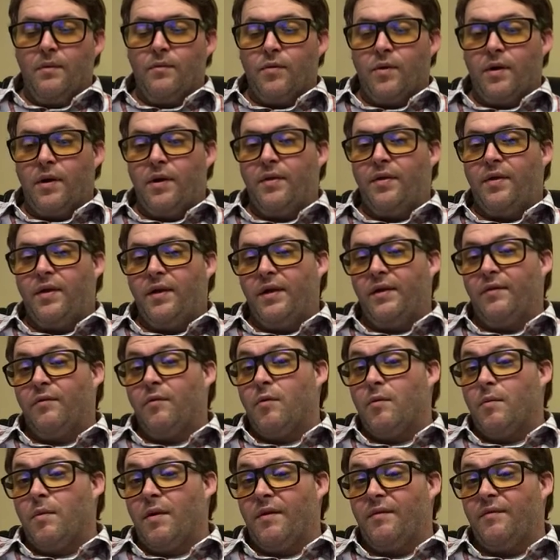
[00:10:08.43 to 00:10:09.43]
trying to think of
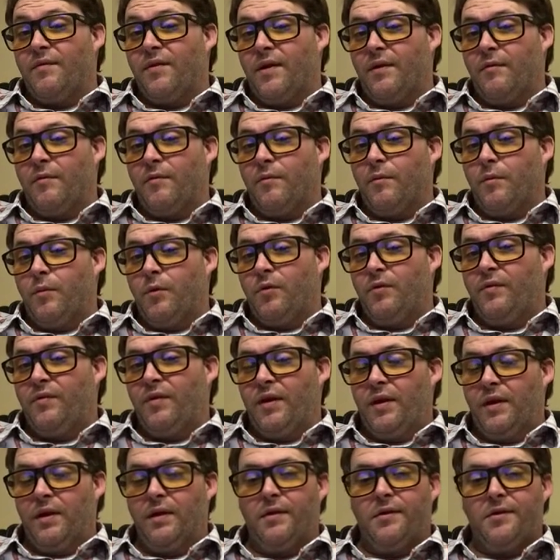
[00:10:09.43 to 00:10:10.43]
what my favorite
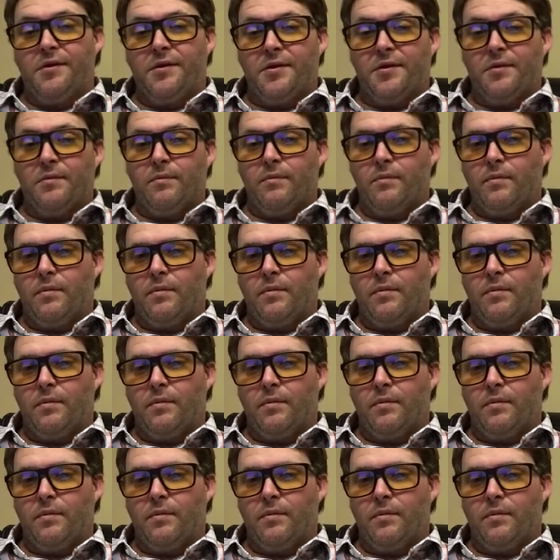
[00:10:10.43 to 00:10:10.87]
movie is.